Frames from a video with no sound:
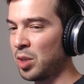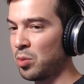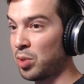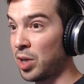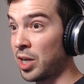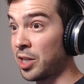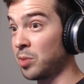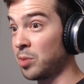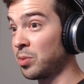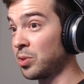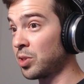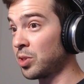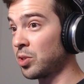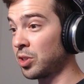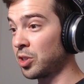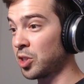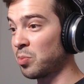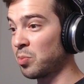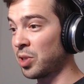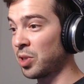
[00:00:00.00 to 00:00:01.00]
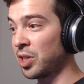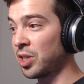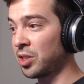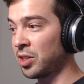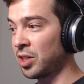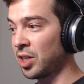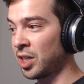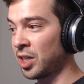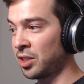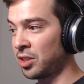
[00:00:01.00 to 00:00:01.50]
possible to
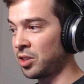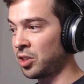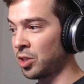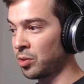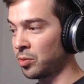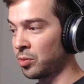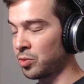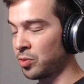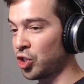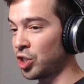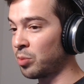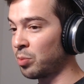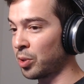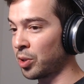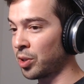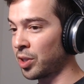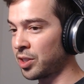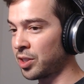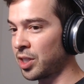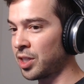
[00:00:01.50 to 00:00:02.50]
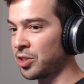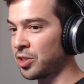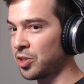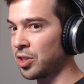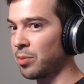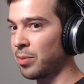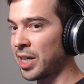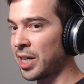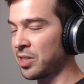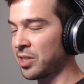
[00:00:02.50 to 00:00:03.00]
explain, uh, you know, cheaper and, and to
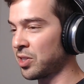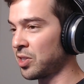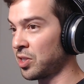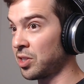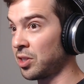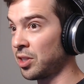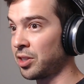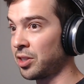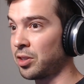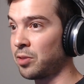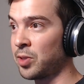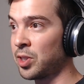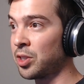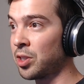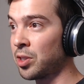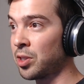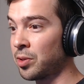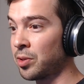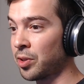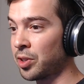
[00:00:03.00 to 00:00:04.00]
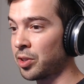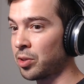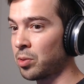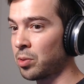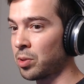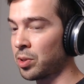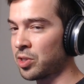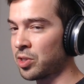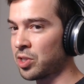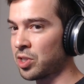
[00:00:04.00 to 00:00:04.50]
the masses in like a video or in a
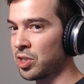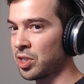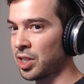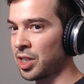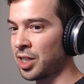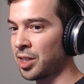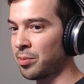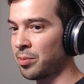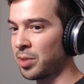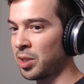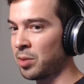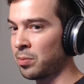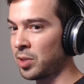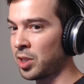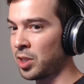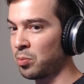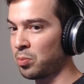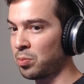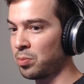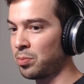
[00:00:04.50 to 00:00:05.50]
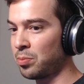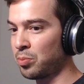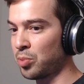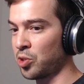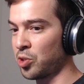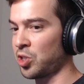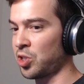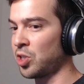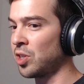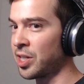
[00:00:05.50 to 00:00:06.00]
course, um, it, it mm-hmm.
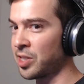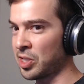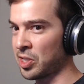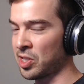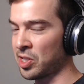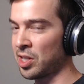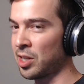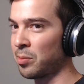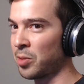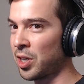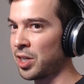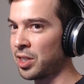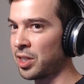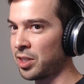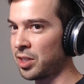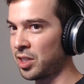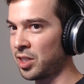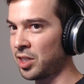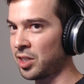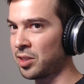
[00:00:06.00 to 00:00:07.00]
personalizes them, right? It,